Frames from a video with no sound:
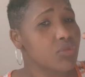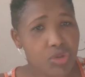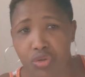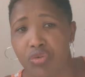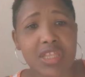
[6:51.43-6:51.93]

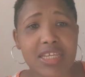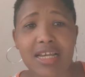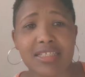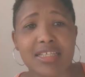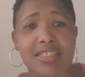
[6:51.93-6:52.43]
through
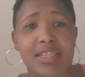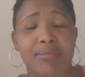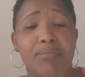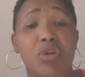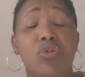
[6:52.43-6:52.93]
their
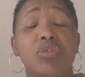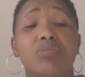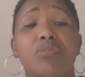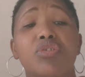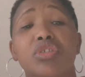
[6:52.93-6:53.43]
system, because
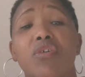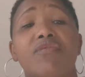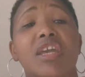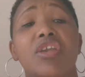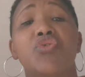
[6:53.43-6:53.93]
most
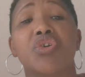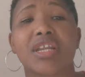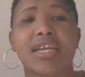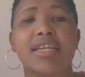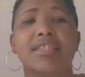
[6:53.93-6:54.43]
of the
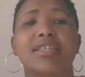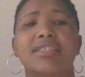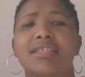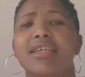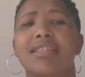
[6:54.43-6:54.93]
Ukraine, they
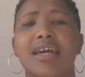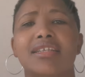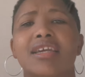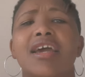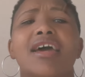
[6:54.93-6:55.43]
say
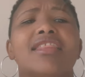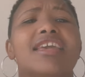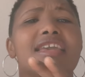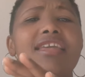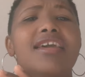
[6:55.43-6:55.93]
that
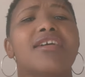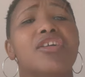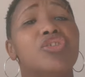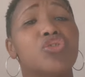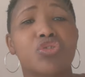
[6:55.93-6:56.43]

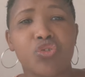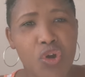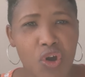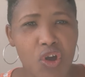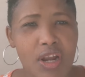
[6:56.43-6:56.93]
they due to
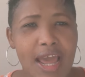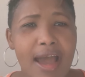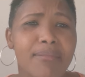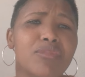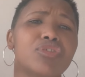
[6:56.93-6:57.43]

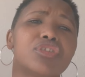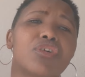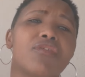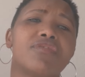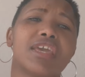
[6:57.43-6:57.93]
Corona, most
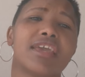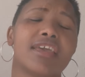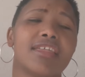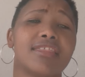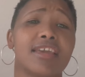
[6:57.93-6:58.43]
of
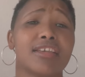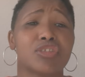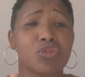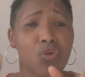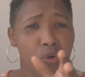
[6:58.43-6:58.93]
the
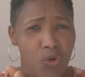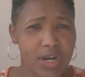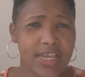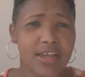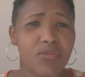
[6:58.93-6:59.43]

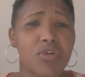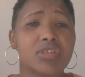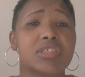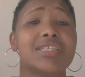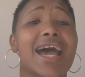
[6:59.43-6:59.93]
schooling
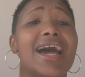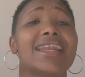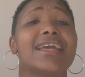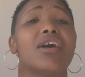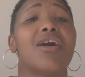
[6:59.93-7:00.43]
was
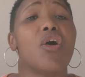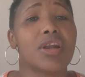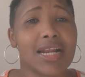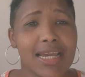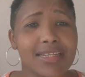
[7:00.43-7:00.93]
done
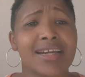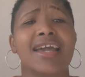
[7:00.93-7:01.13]
online.